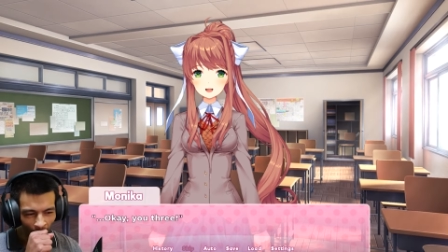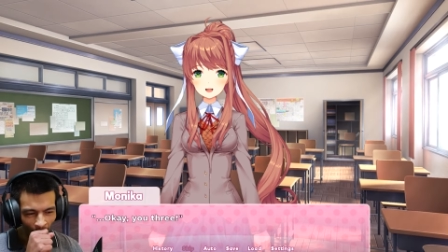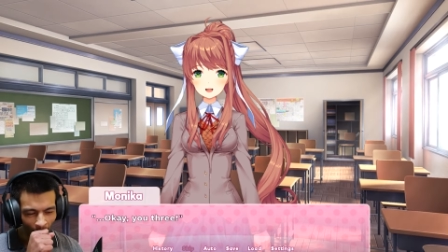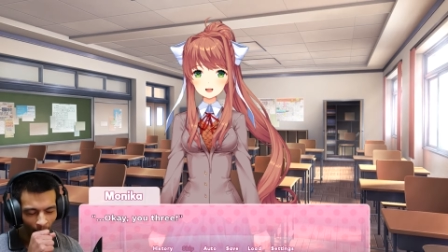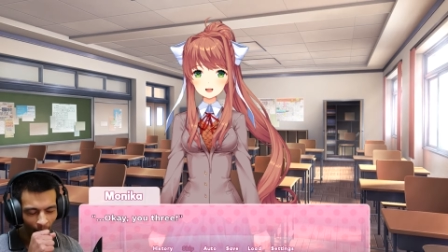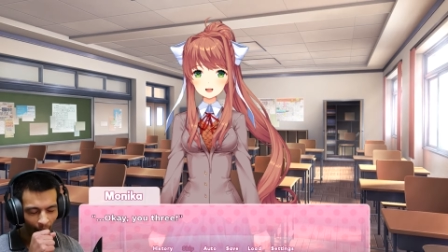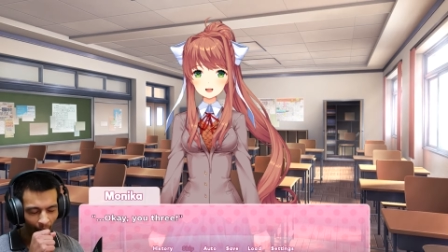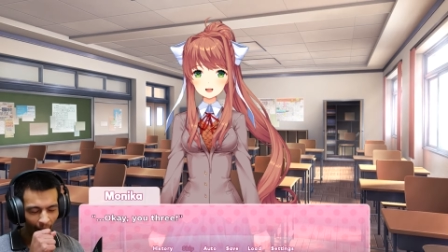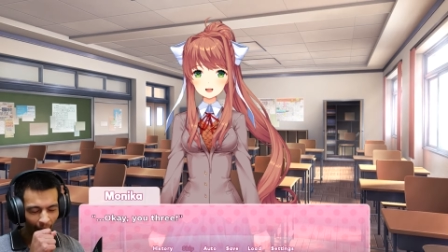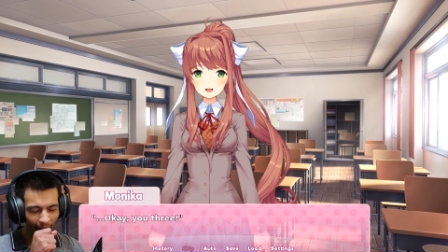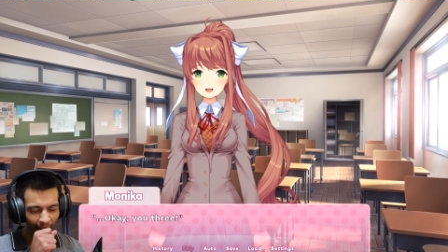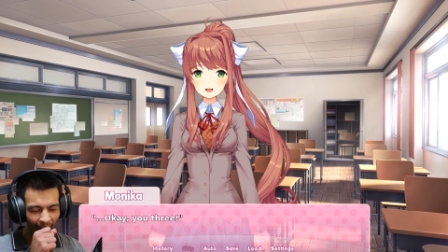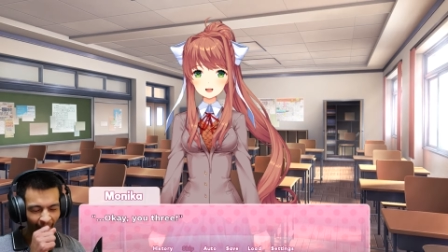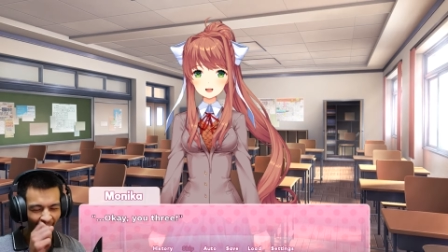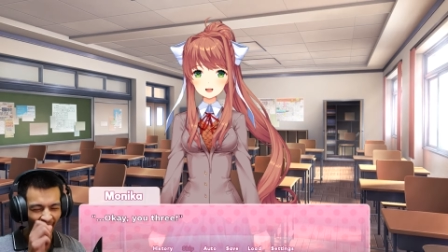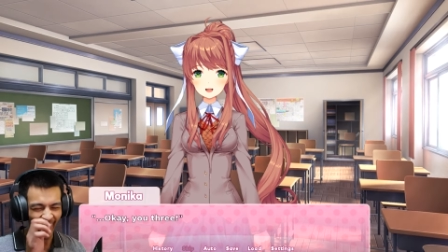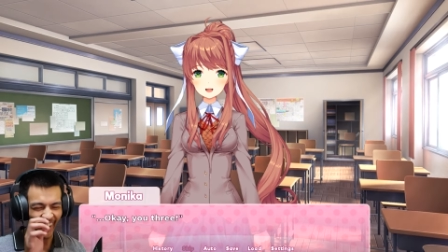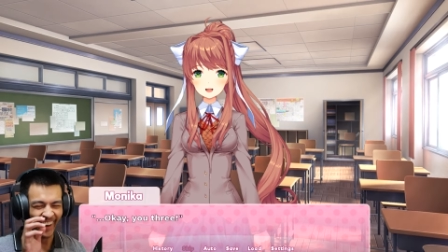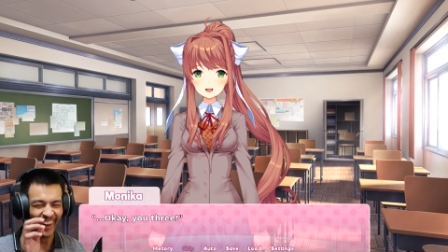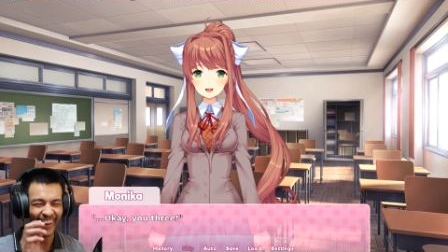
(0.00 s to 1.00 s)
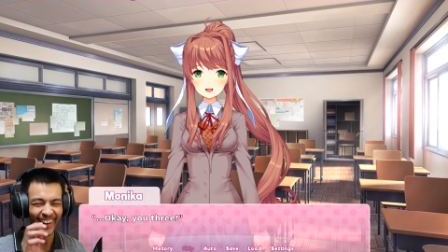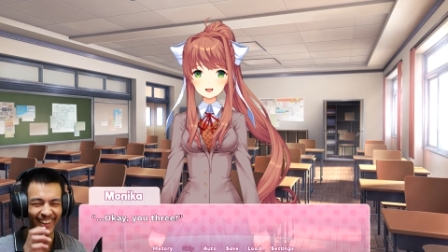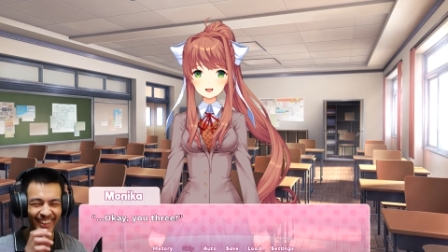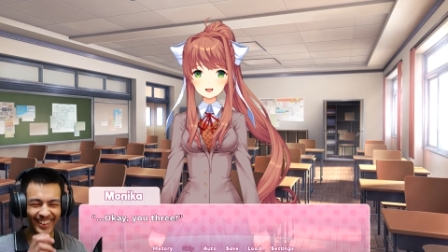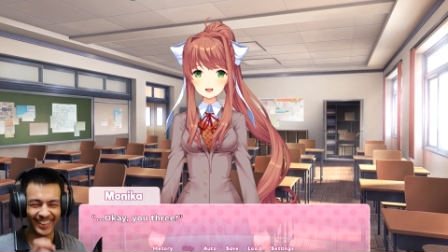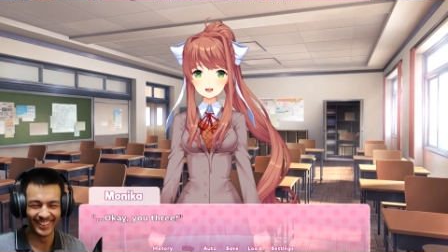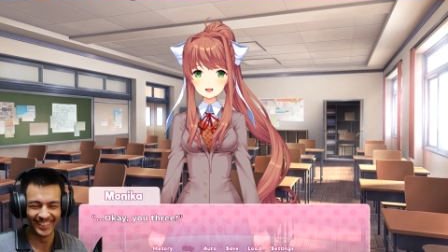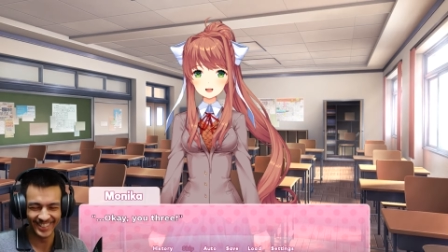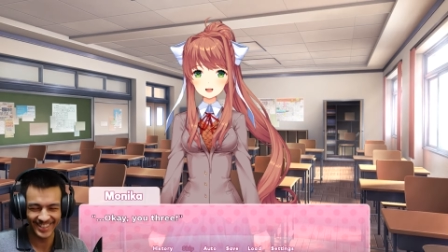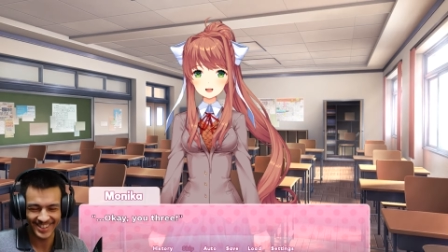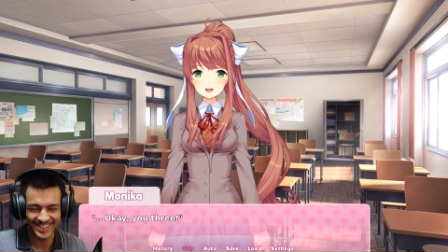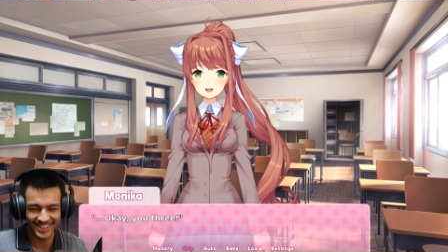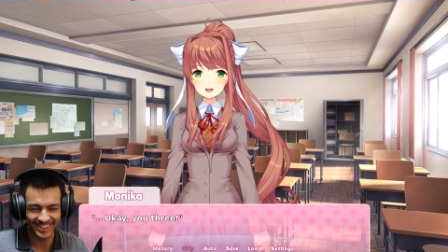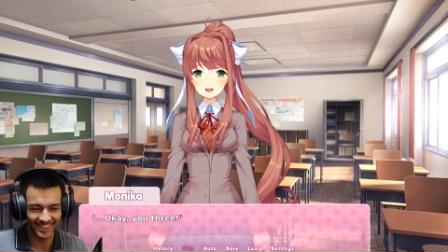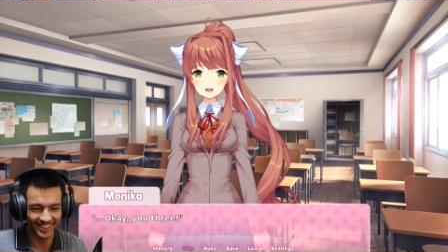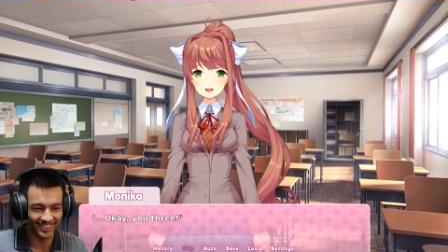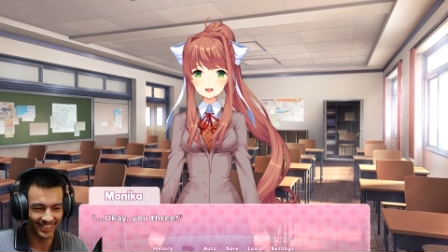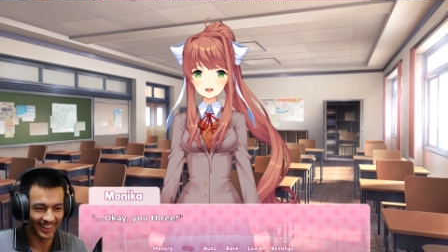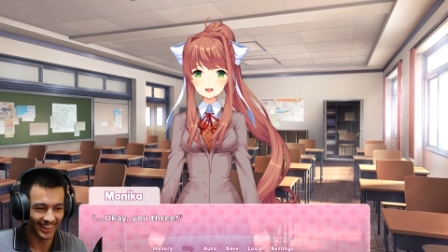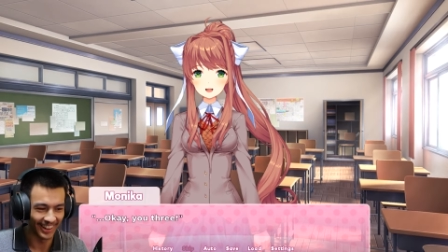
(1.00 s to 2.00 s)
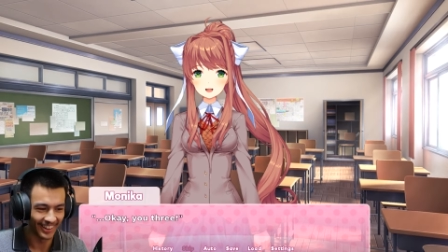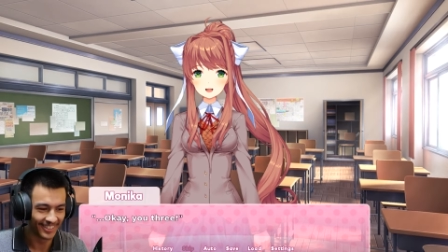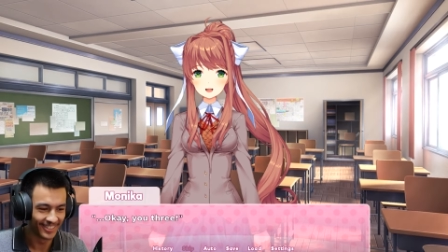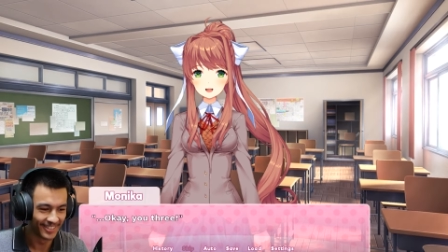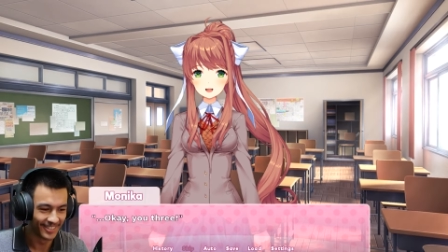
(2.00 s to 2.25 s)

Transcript: Alright. Sorry about that.